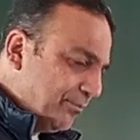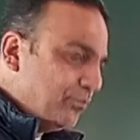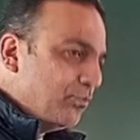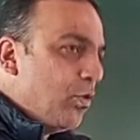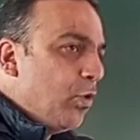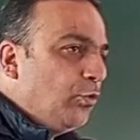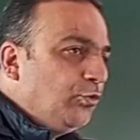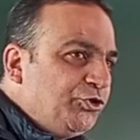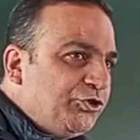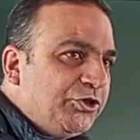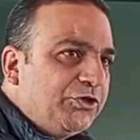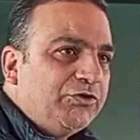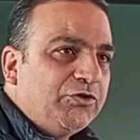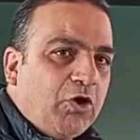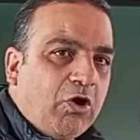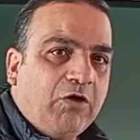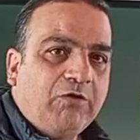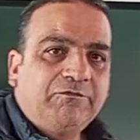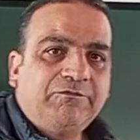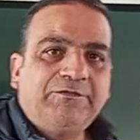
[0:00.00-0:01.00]
motion
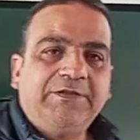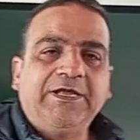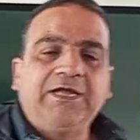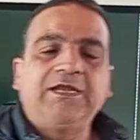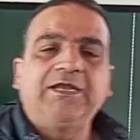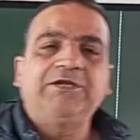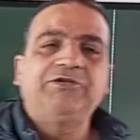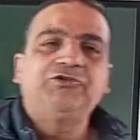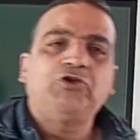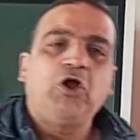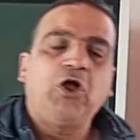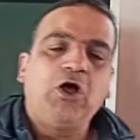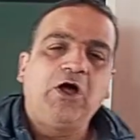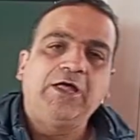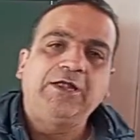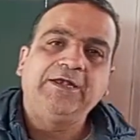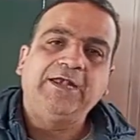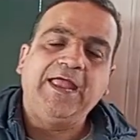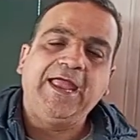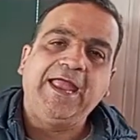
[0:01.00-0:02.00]
of the
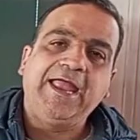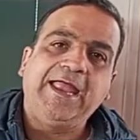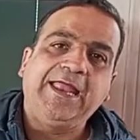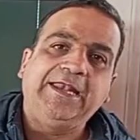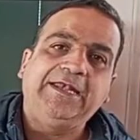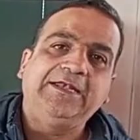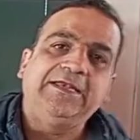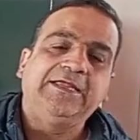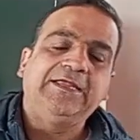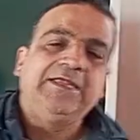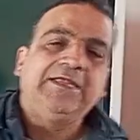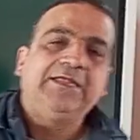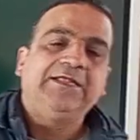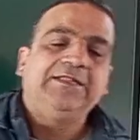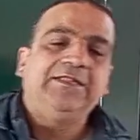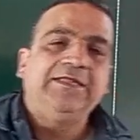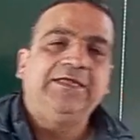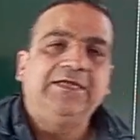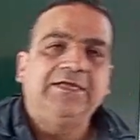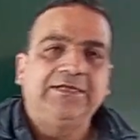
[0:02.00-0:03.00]
electron and
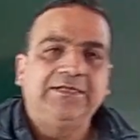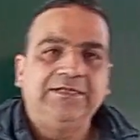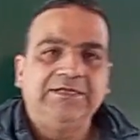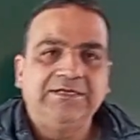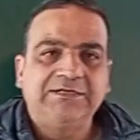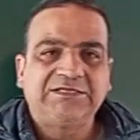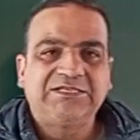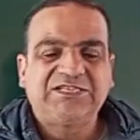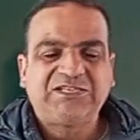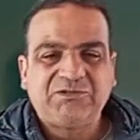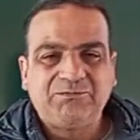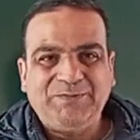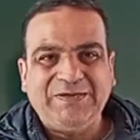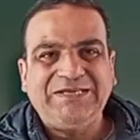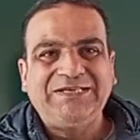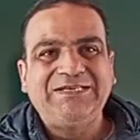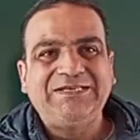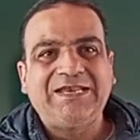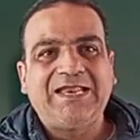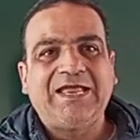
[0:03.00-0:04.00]
the
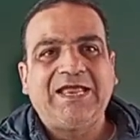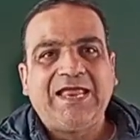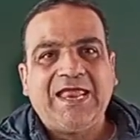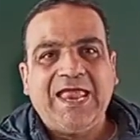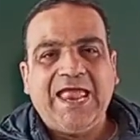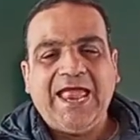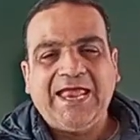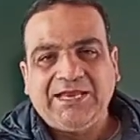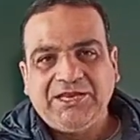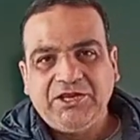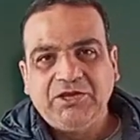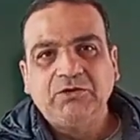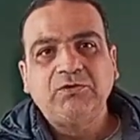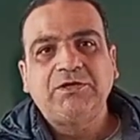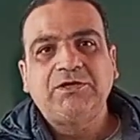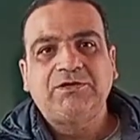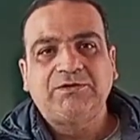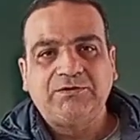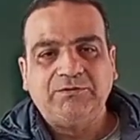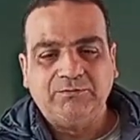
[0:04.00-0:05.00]
spin
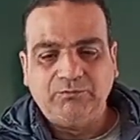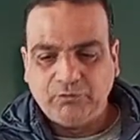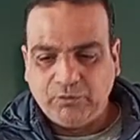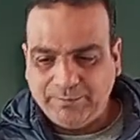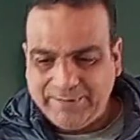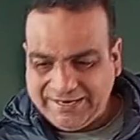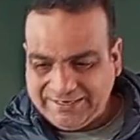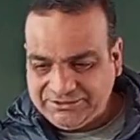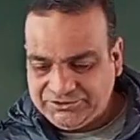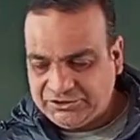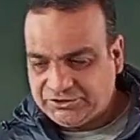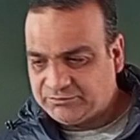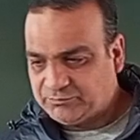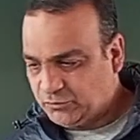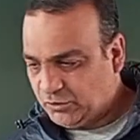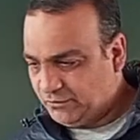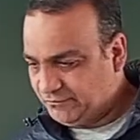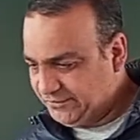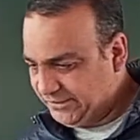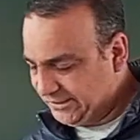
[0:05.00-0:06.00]
angular
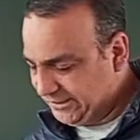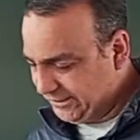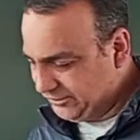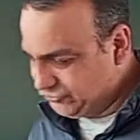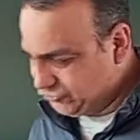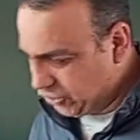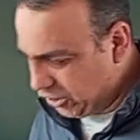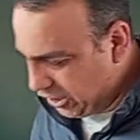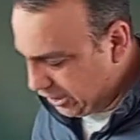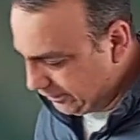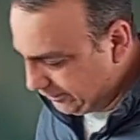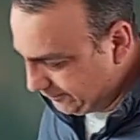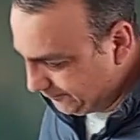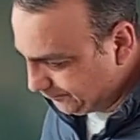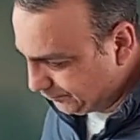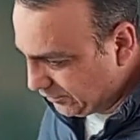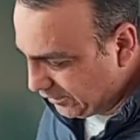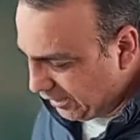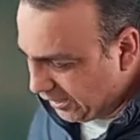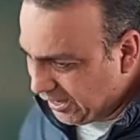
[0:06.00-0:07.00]
momentum of the electron.
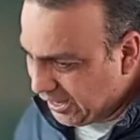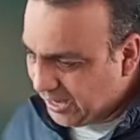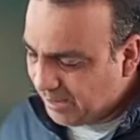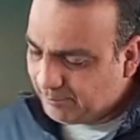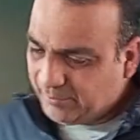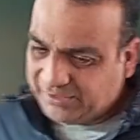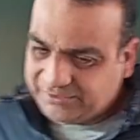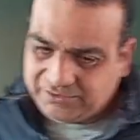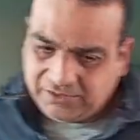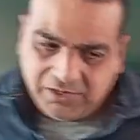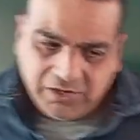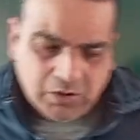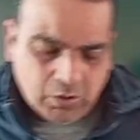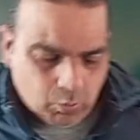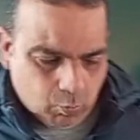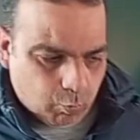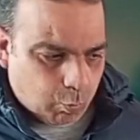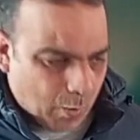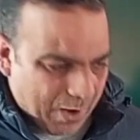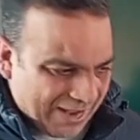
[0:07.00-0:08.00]
But
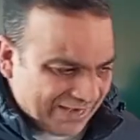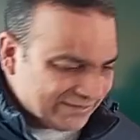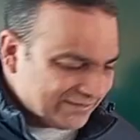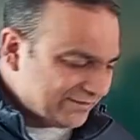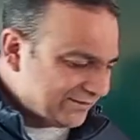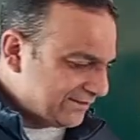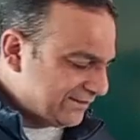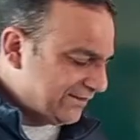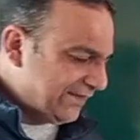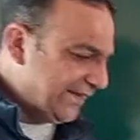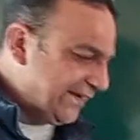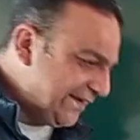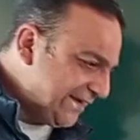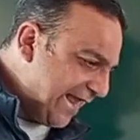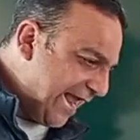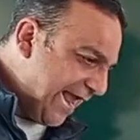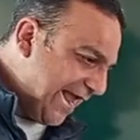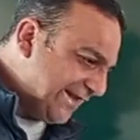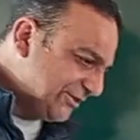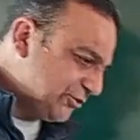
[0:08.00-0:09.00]
one thing
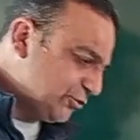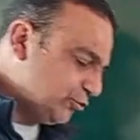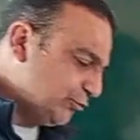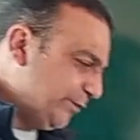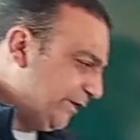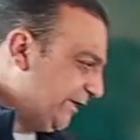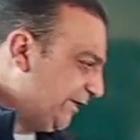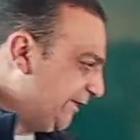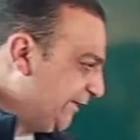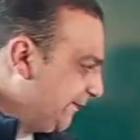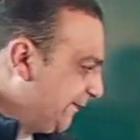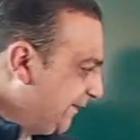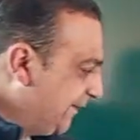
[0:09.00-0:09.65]
has to be